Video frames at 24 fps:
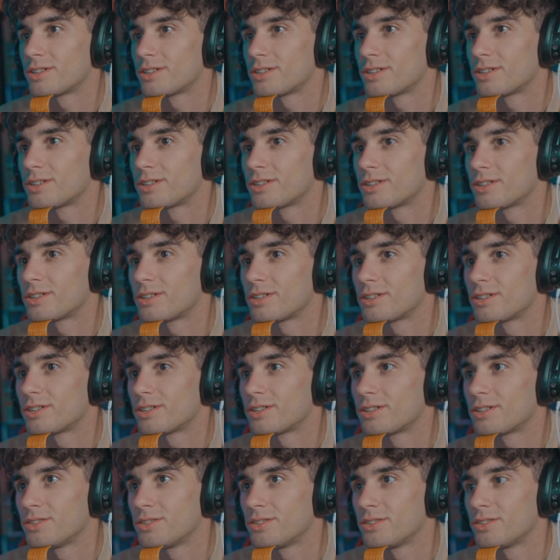Babe.
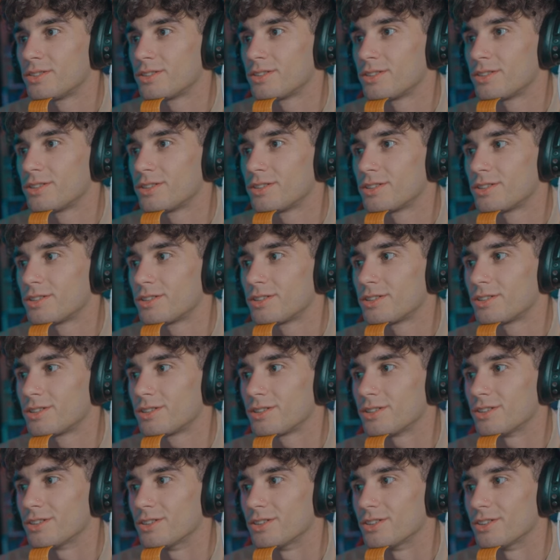
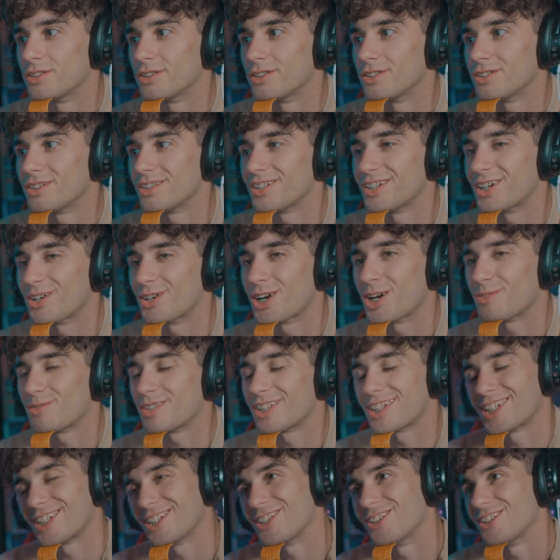Oh, no. Oh, I mean,
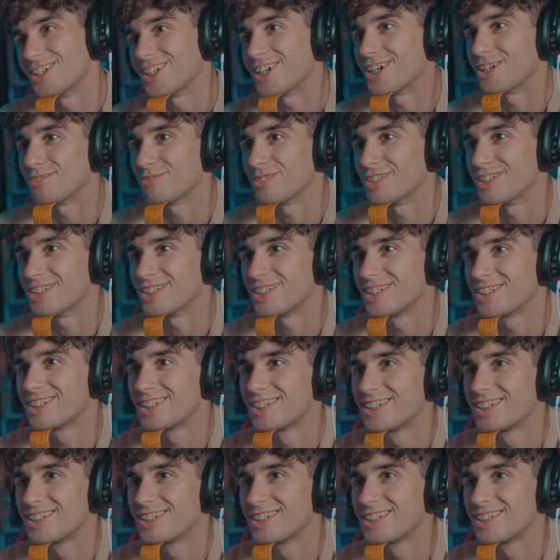I know what happened.